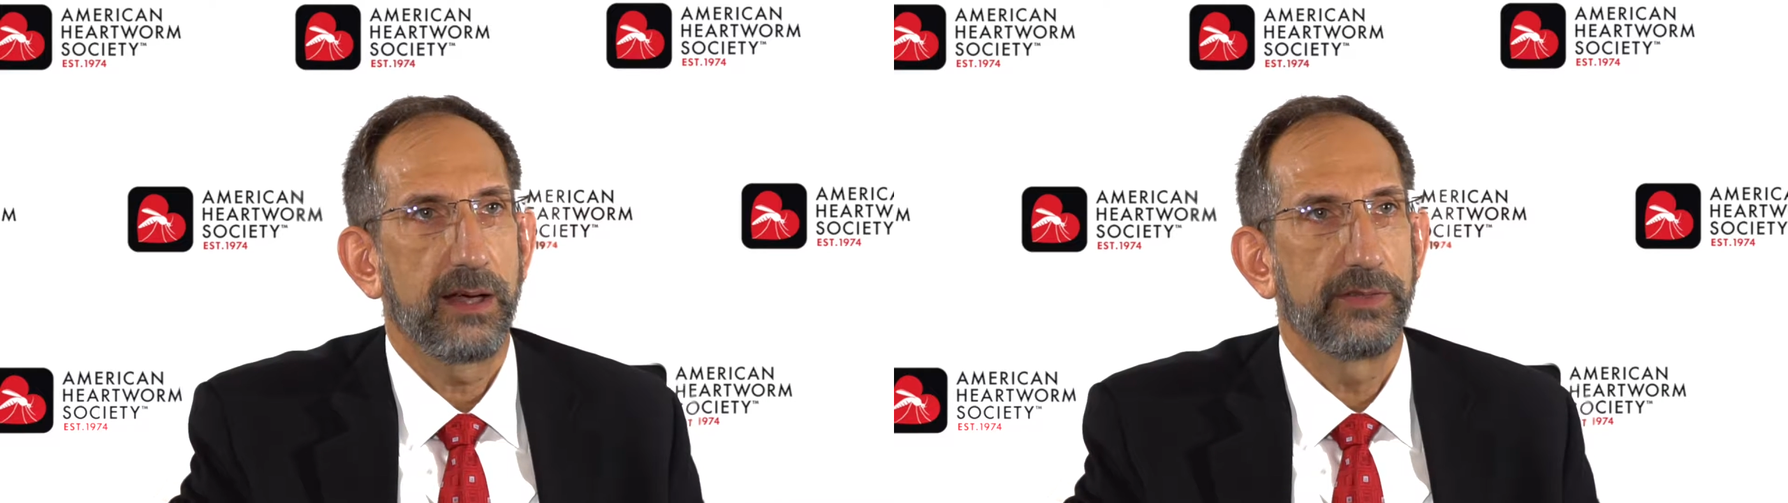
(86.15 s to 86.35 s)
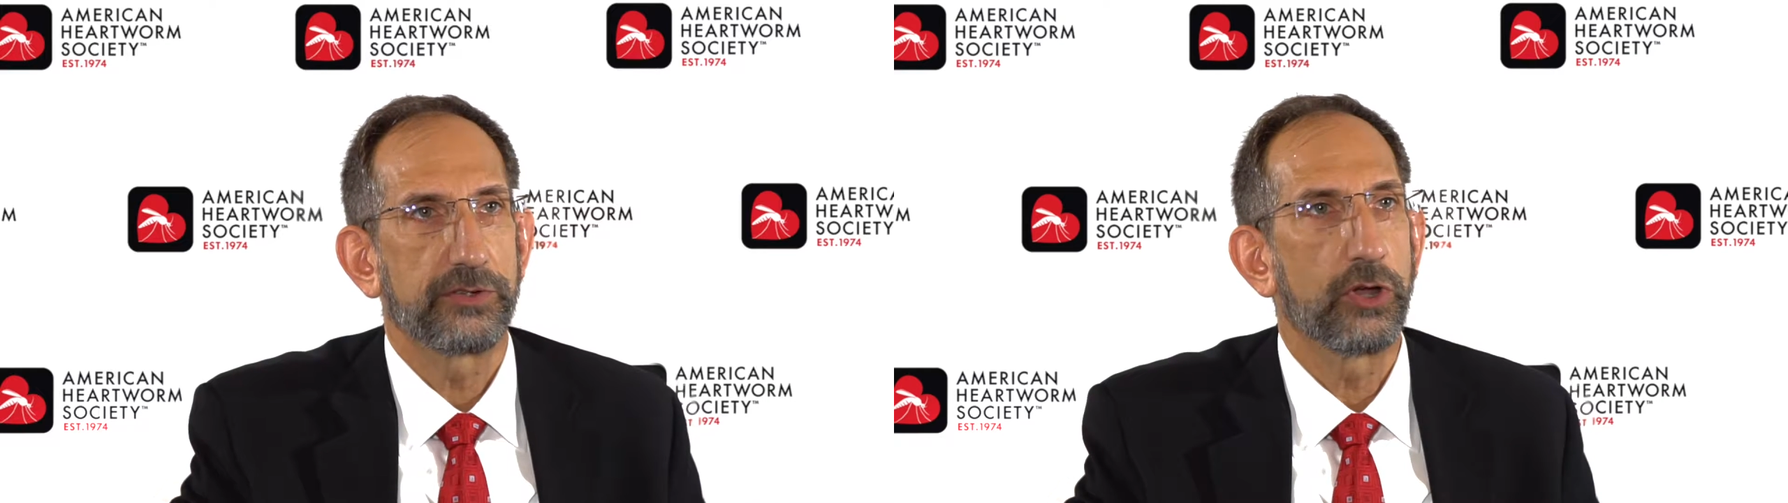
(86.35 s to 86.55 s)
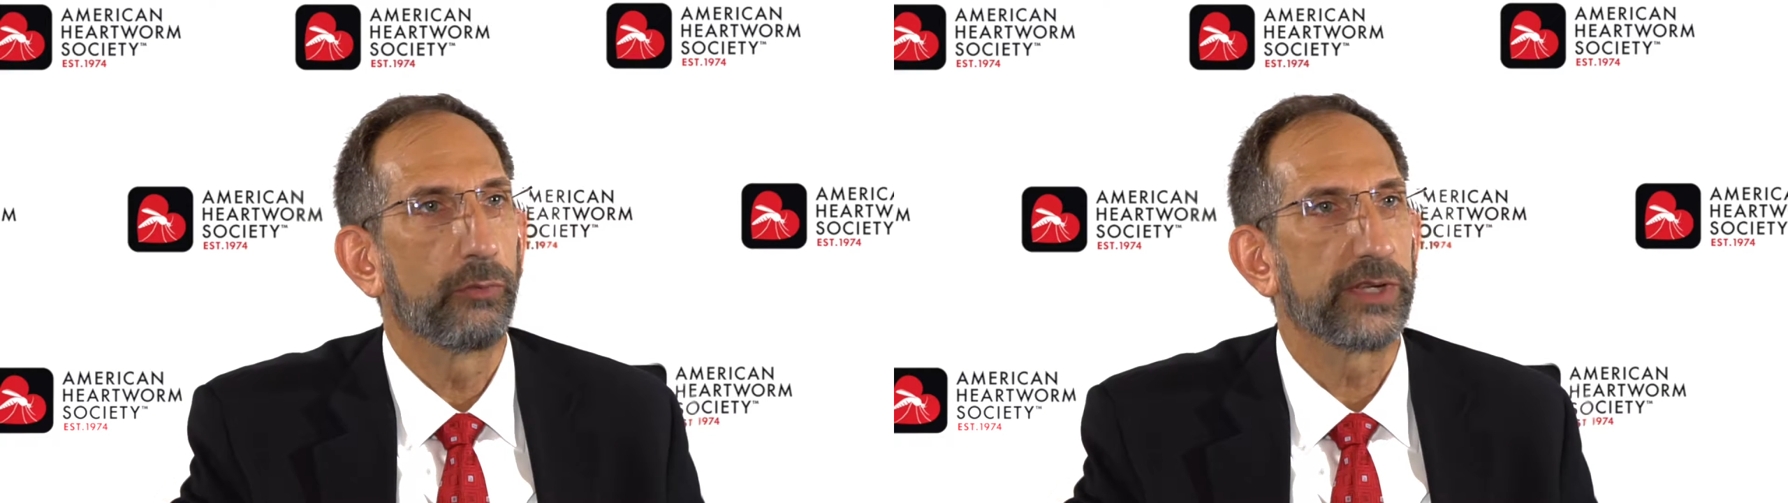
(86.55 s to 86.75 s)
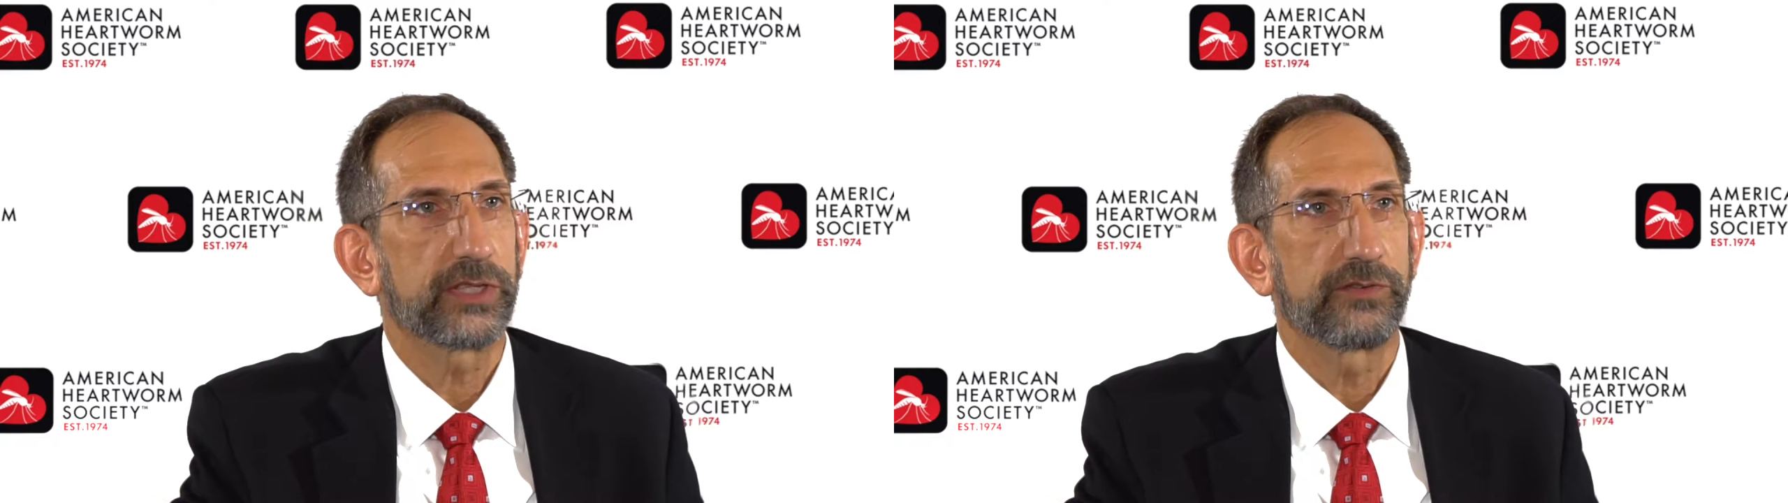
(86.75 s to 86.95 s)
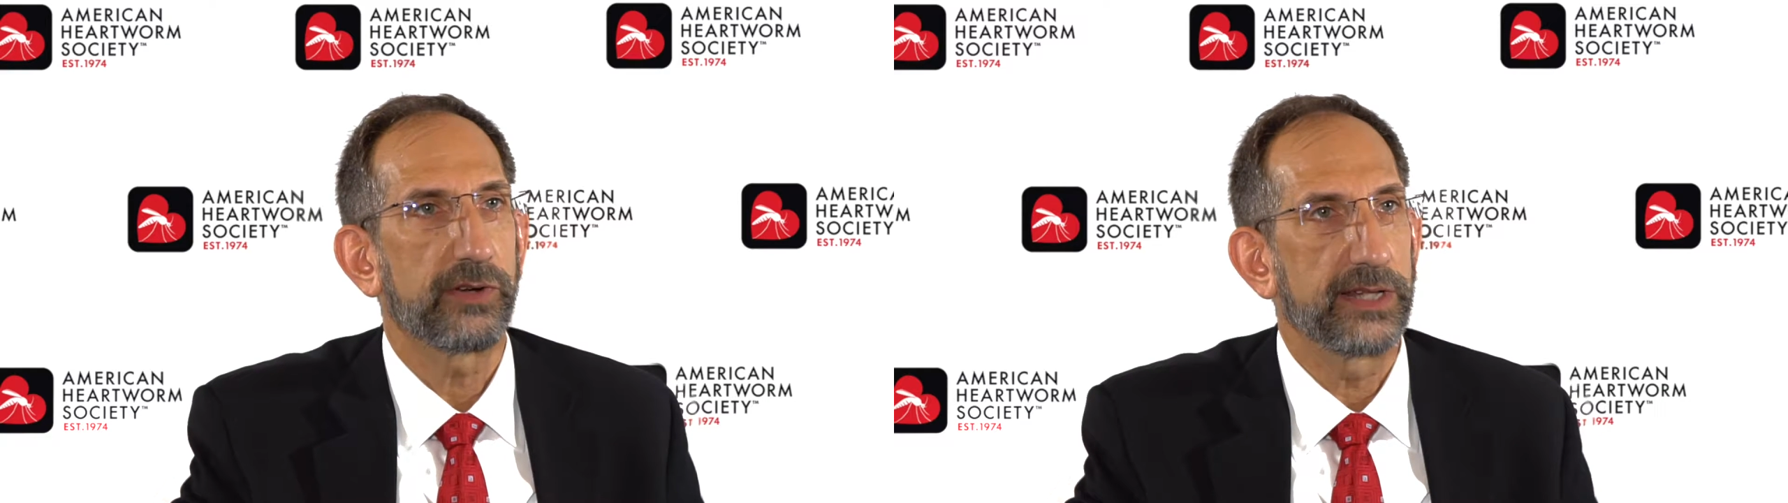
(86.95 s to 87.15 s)
There's no
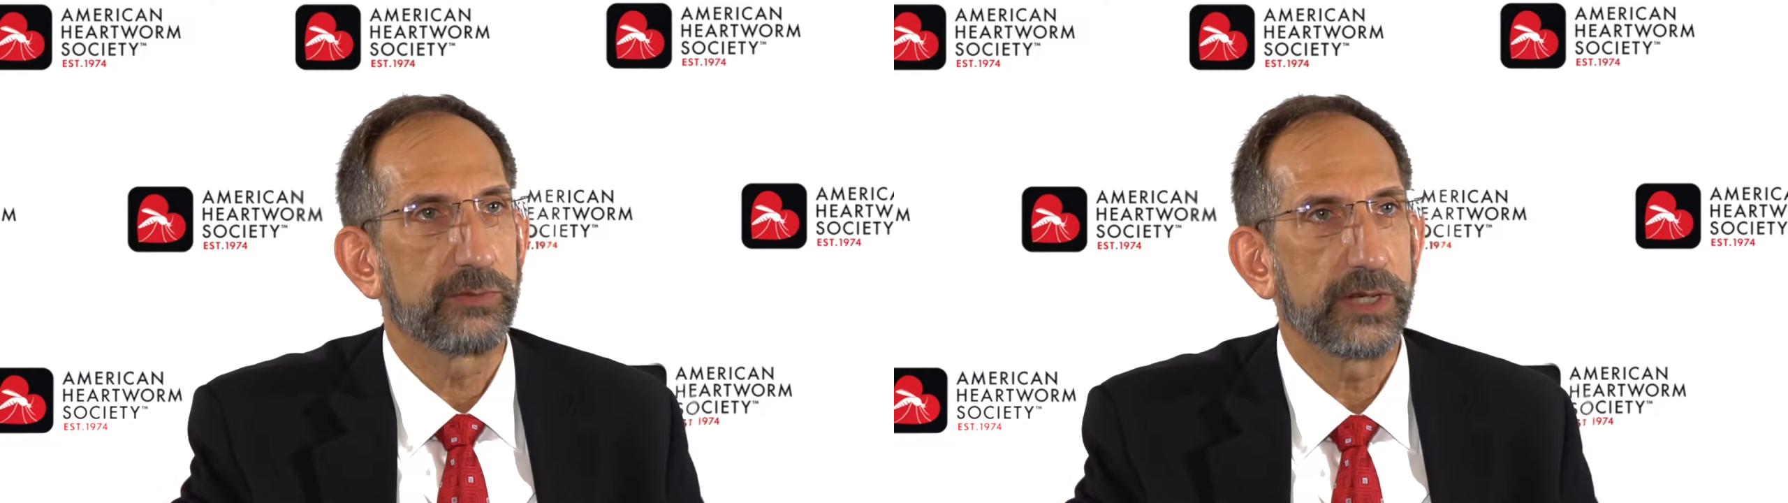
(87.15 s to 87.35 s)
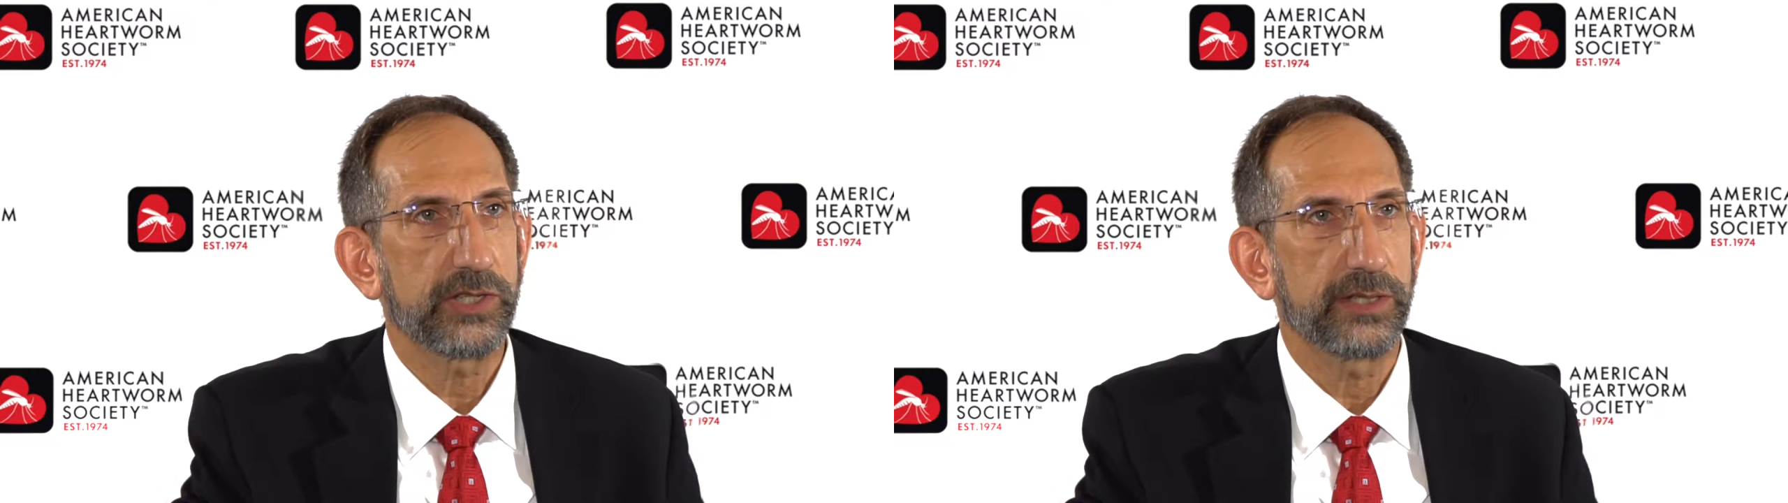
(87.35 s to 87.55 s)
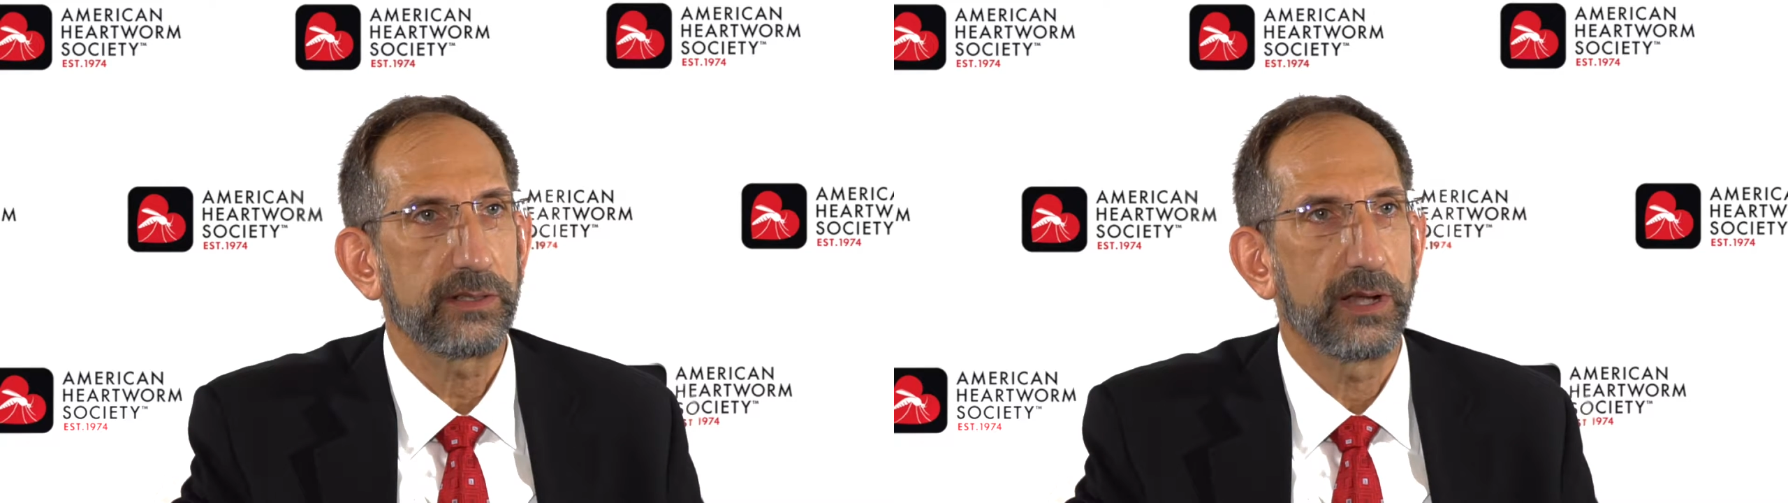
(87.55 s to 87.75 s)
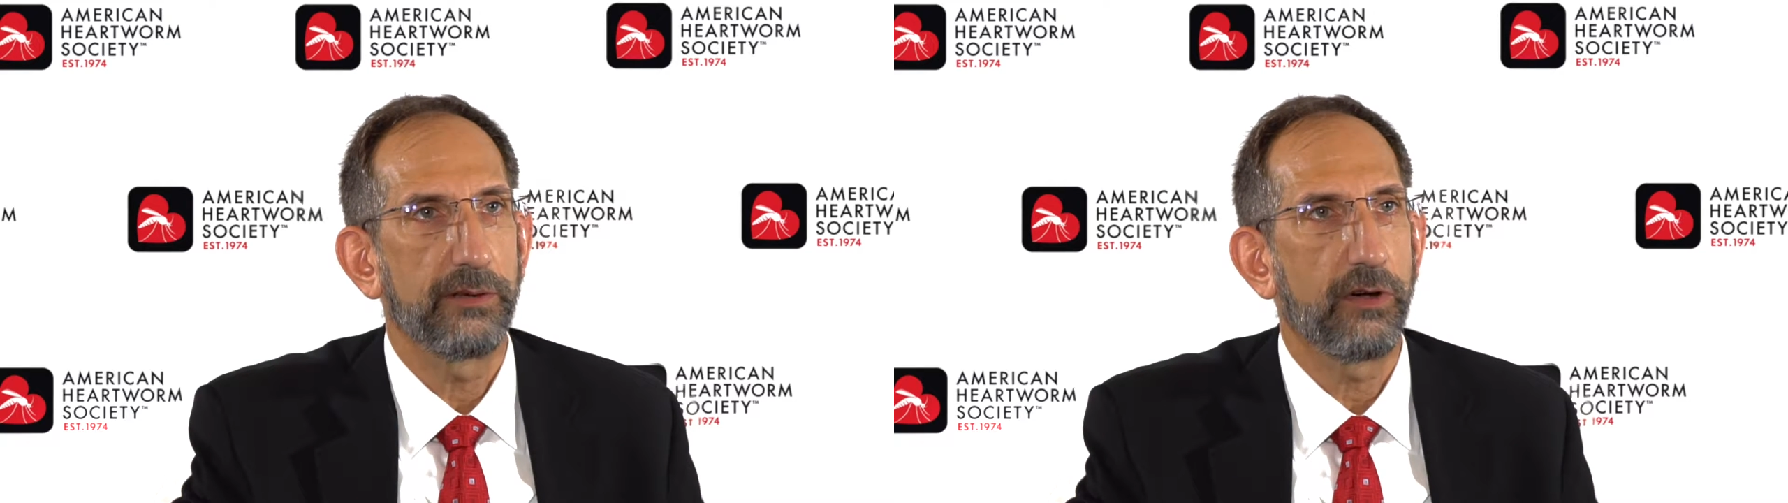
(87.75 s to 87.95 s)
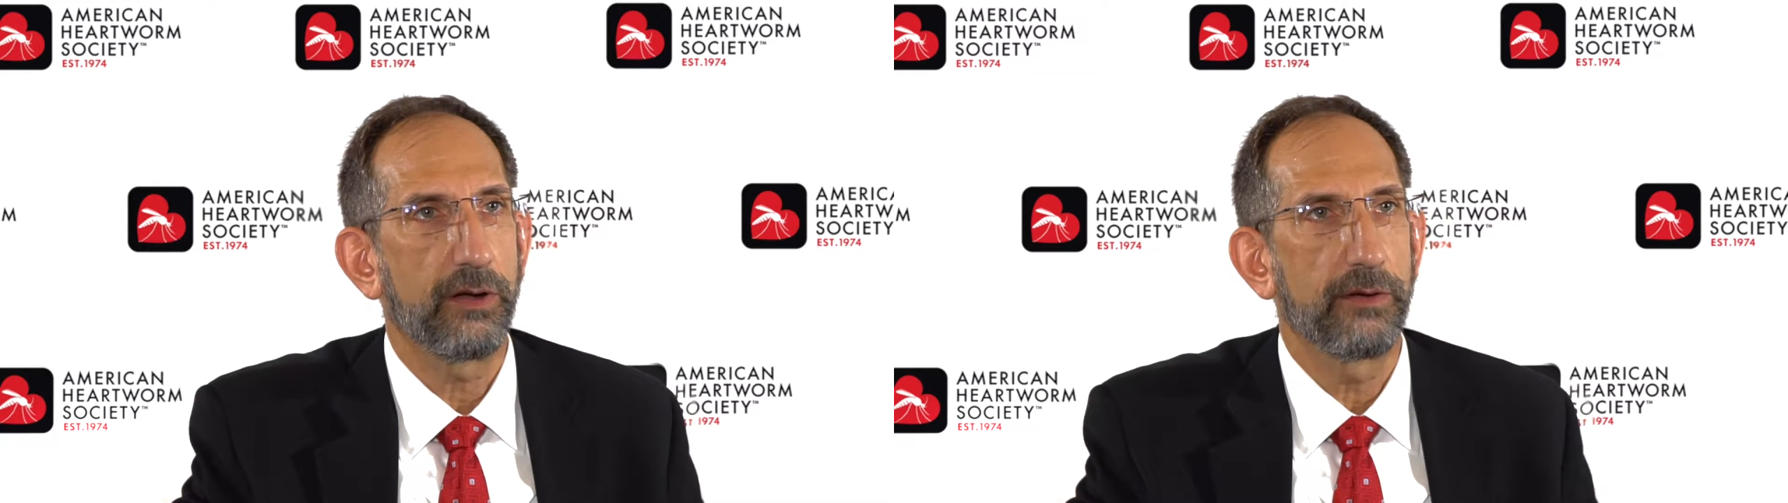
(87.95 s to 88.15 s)
risk of transmission of